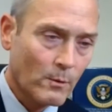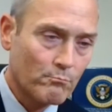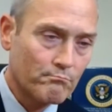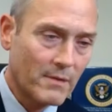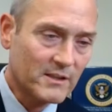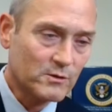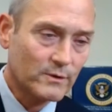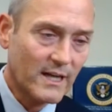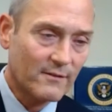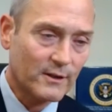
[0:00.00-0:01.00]
Must
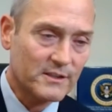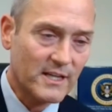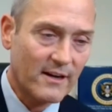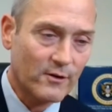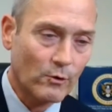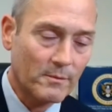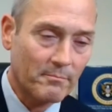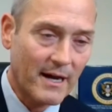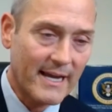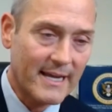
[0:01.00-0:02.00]
we offer it to everyone
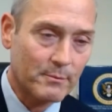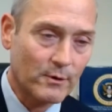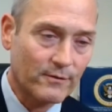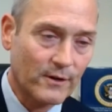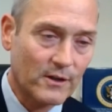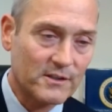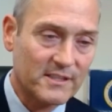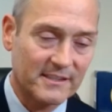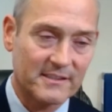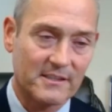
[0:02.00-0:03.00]
by April 1st,
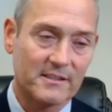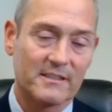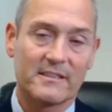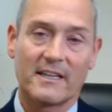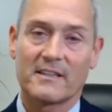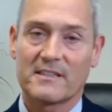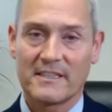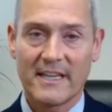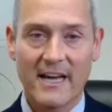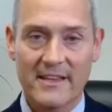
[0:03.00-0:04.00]
existing tenants? And
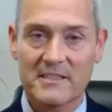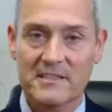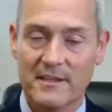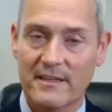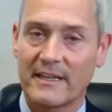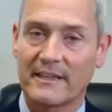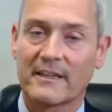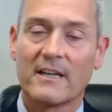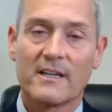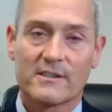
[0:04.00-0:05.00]
yeah, that's the thing.
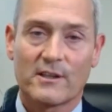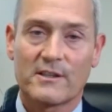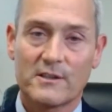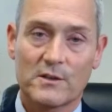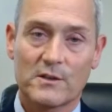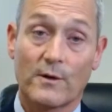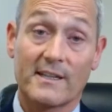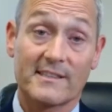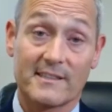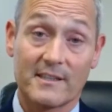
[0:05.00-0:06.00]
So this is for
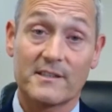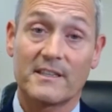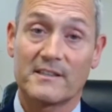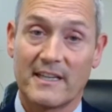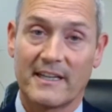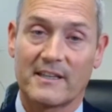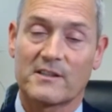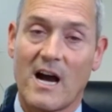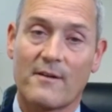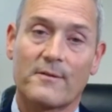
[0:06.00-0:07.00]
existing tenants.
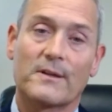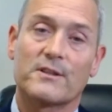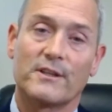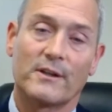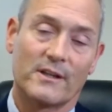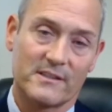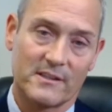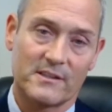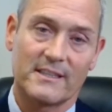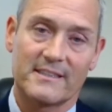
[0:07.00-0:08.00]
Offer it to your
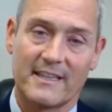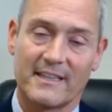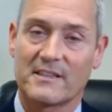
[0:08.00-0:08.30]
existing tenants.